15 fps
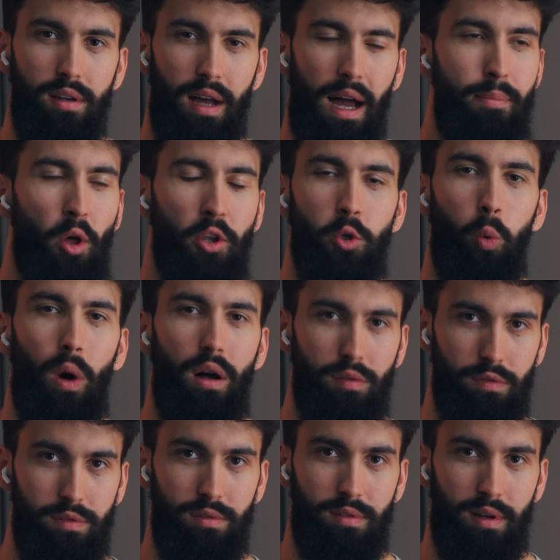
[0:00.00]
I'm not
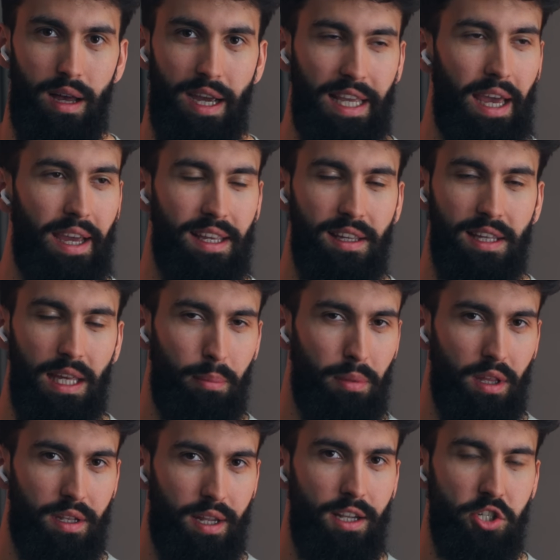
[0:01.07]
12. I can keep
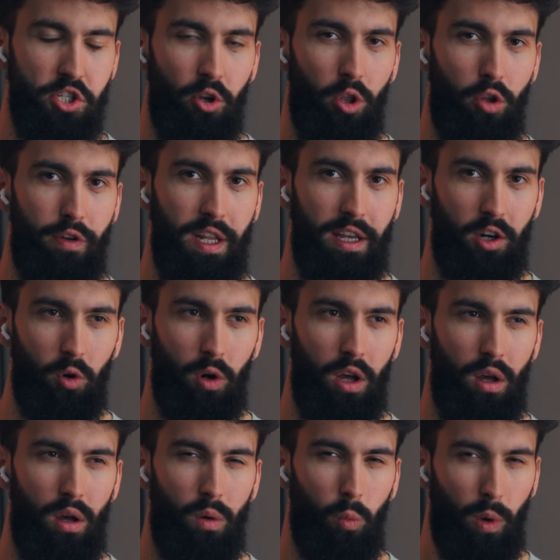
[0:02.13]
the attention on the video
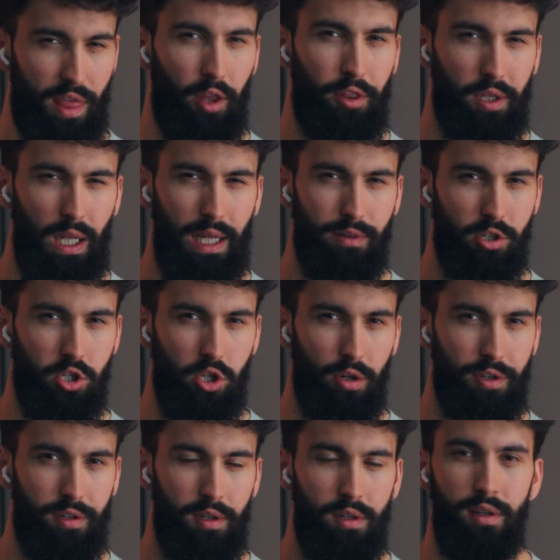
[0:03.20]
without the cleavage shot.